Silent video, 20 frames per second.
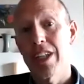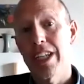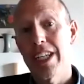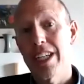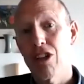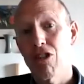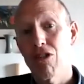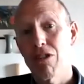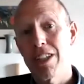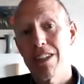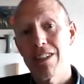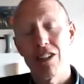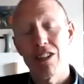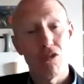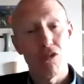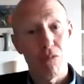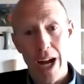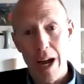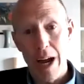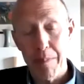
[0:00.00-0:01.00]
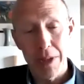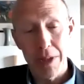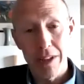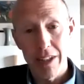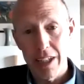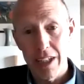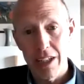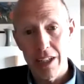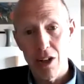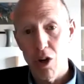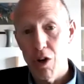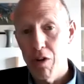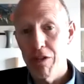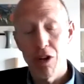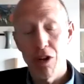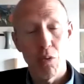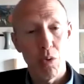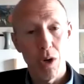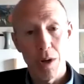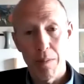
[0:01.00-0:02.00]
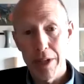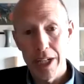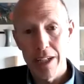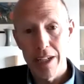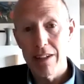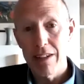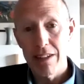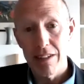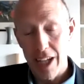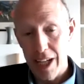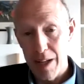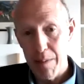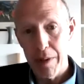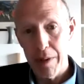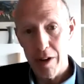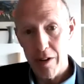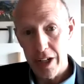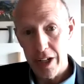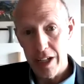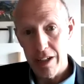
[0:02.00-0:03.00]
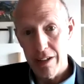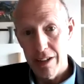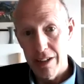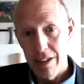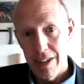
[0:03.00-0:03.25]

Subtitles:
increases rapidly over a 1 minute time period.